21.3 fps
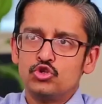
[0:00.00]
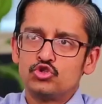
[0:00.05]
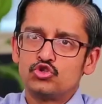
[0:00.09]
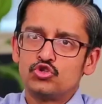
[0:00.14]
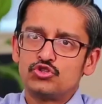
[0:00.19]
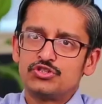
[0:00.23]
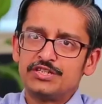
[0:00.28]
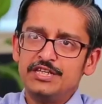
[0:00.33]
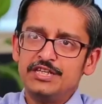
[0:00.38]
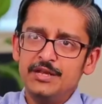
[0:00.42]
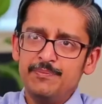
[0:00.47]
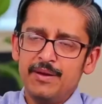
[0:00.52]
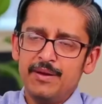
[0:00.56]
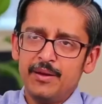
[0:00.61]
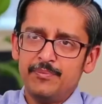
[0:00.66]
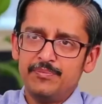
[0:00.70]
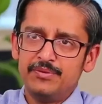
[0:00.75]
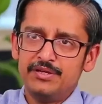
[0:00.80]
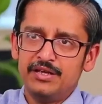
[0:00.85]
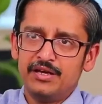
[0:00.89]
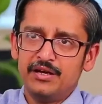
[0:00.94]
So sleep
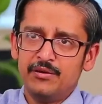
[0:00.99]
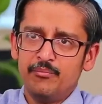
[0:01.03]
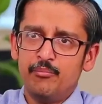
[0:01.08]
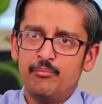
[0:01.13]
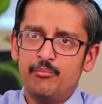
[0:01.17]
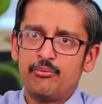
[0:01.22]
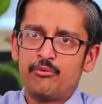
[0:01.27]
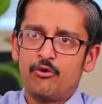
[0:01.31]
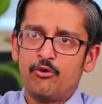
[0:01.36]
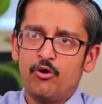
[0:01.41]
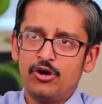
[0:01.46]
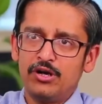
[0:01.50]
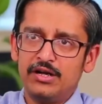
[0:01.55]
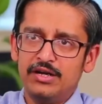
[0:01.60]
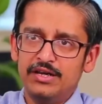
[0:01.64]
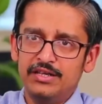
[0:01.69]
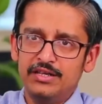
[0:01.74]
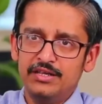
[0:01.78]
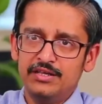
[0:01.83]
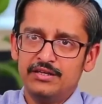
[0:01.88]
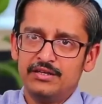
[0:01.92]
apnea
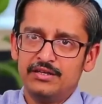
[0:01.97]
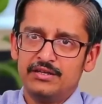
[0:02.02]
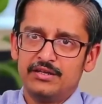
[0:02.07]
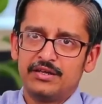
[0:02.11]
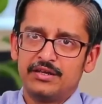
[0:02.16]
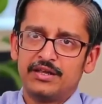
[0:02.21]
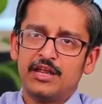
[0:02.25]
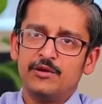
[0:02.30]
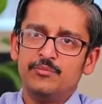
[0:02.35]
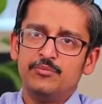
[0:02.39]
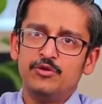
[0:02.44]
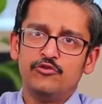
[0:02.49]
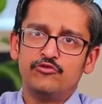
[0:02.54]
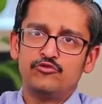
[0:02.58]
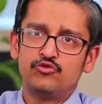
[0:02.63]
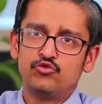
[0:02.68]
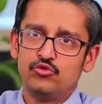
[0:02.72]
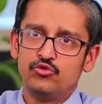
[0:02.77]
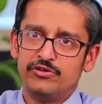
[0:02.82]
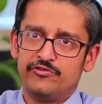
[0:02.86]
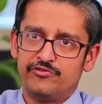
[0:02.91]
broadly can be of
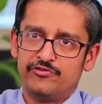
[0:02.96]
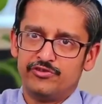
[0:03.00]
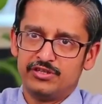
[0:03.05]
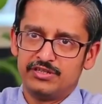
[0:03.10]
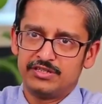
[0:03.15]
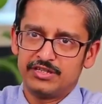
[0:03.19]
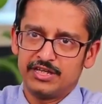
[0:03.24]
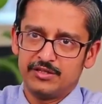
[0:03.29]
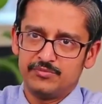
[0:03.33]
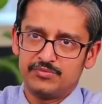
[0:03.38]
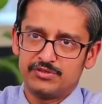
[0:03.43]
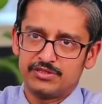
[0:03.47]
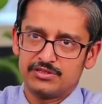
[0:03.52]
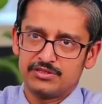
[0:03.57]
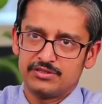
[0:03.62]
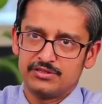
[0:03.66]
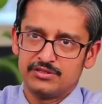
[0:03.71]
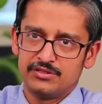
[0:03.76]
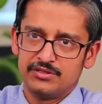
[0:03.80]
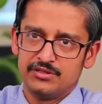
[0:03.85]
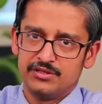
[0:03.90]
two different
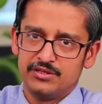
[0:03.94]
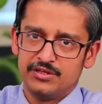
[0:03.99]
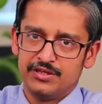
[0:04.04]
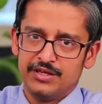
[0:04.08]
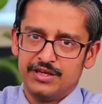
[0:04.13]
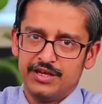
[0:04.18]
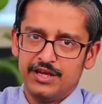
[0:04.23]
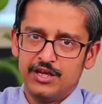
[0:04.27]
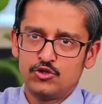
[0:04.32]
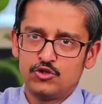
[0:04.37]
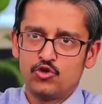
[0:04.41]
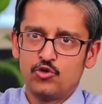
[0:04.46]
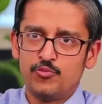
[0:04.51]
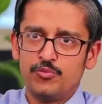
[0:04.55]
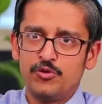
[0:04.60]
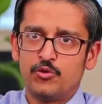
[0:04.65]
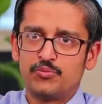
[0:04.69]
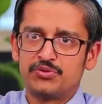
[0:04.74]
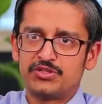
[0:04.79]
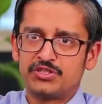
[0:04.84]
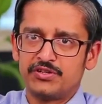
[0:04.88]
types. It could be
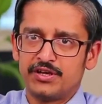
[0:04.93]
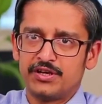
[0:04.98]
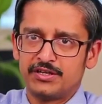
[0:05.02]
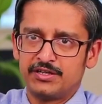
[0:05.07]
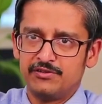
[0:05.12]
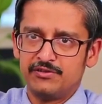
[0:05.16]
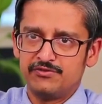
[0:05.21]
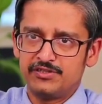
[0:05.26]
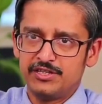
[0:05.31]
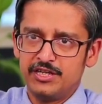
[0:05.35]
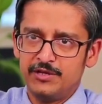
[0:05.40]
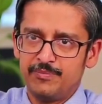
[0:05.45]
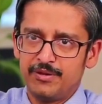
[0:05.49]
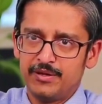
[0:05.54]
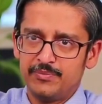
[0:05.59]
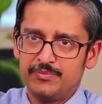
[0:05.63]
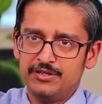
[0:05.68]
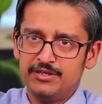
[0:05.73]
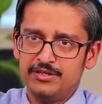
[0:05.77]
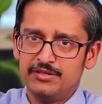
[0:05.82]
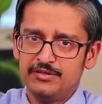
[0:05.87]
obstructive sleep
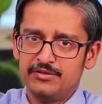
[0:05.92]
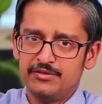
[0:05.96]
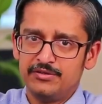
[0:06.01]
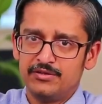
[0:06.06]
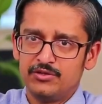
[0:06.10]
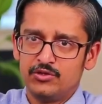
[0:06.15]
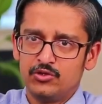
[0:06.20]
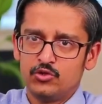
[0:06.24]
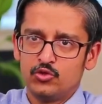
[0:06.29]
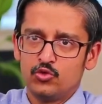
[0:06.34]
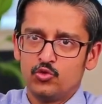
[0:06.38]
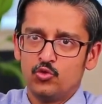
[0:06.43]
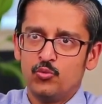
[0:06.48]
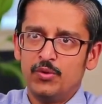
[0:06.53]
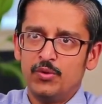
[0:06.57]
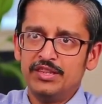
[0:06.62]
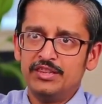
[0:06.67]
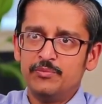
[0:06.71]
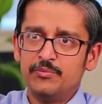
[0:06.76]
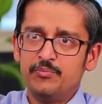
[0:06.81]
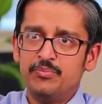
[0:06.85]
apnea,
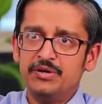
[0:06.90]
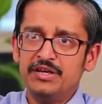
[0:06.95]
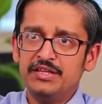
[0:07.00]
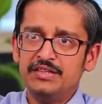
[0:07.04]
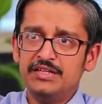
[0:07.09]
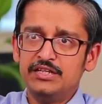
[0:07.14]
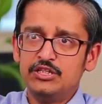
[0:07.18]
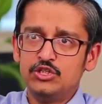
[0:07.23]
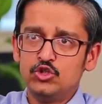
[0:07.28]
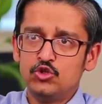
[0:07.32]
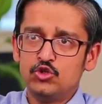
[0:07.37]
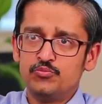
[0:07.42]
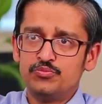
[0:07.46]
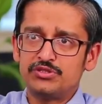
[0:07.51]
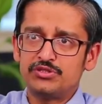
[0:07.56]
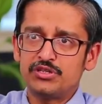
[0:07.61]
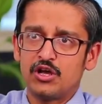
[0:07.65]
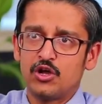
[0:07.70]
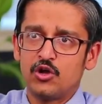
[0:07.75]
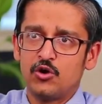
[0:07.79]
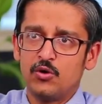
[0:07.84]
when the breathing
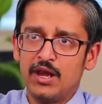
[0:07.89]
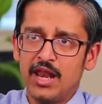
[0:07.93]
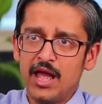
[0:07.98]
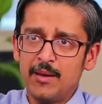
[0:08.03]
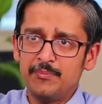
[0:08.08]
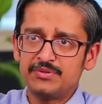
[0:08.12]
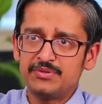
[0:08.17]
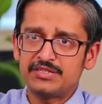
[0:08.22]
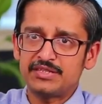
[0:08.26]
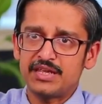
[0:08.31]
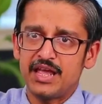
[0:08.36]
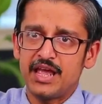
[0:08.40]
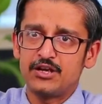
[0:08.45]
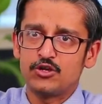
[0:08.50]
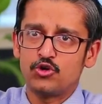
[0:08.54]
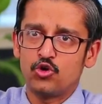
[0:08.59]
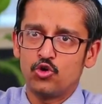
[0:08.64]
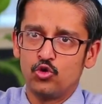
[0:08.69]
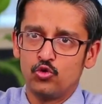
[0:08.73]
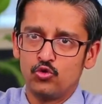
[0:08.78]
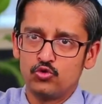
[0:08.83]
tubes collapse and
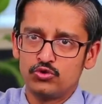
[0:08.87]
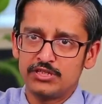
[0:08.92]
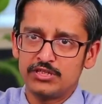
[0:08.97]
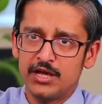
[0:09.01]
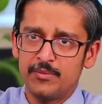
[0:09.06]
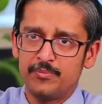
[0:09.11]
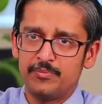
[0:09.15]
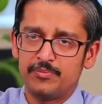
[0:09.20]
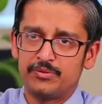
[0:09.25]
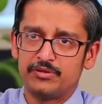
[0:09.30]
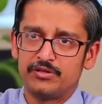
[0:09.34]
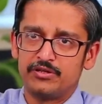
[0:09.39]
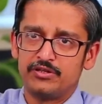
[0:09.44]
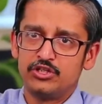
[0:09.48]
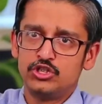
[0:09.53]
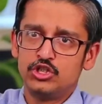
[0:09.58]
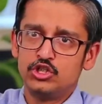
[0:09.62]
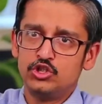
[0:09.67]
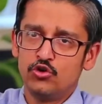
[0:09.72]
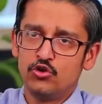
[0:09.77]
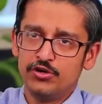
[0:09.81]
close
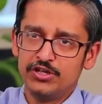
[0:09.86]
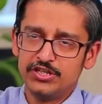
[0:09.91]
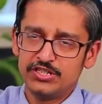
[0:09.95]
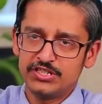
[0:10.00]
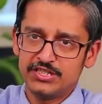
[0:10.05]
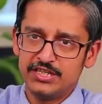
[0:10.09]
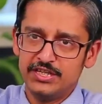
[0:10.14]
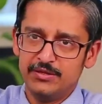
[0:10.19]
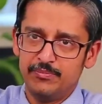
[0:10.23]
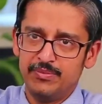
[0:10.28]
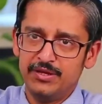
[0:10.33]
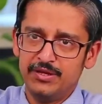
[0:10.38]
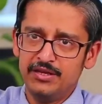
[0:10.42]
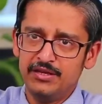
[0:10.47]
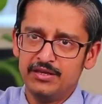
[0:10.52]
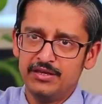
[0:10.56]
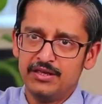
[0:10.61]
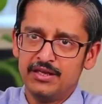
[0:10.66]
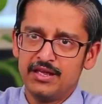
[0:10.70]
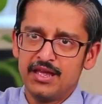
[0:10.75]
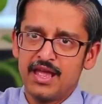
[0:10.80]
up during
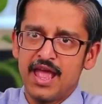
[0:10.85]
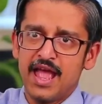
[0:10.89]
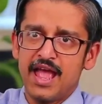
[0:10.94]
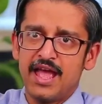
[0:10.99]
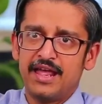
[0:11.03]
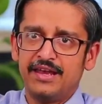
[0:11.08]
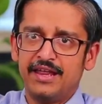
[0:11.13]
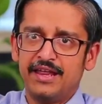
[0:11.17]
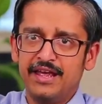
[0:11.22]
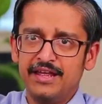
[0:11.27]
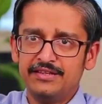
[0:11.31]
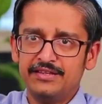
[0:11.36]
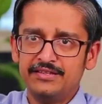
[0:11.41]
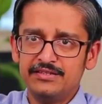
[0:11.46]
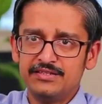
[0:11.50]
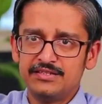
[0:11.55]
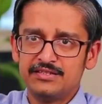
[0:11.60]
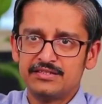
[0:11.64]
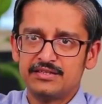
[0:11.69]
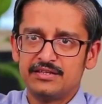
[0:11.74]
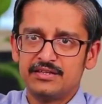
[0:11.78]
sleeping, and
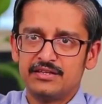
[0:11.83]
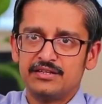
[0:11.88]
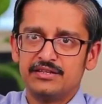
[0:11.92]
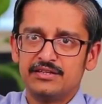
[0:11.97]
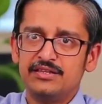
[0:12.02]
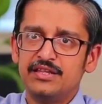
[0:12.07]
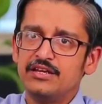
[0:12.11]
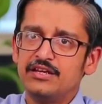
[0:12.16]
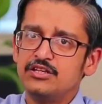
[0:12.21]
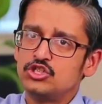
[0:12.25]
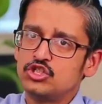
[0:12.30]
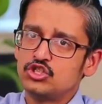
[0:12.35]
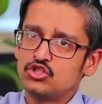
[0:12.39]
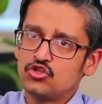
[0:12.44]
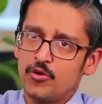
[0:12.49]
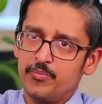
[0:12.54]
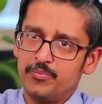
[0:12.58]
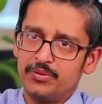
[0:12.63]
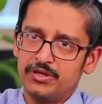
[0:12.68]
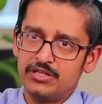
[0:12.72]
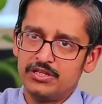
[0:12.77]
hence there is
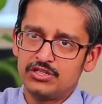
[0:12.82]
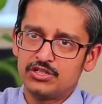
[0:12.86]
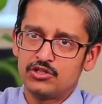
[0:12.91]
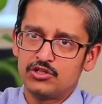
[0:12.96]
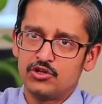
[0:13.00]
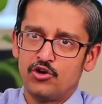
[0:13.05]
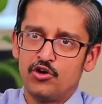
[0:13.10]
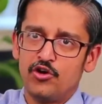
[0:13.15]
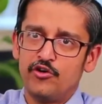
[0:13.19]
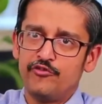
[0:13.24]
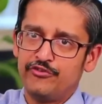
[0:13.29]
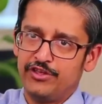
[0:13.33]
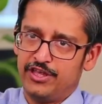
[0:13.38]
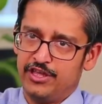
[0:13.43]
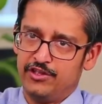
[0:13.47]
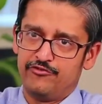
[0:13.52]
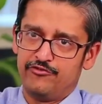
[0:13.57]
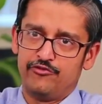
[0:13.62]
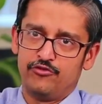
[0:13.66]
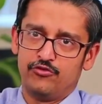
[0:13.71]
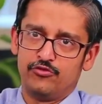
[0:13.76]
stoppage of
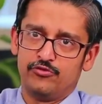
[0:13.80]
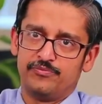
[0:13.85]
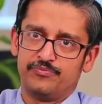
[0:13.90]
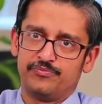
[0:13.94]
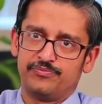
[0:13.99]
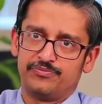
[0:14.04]
airflow.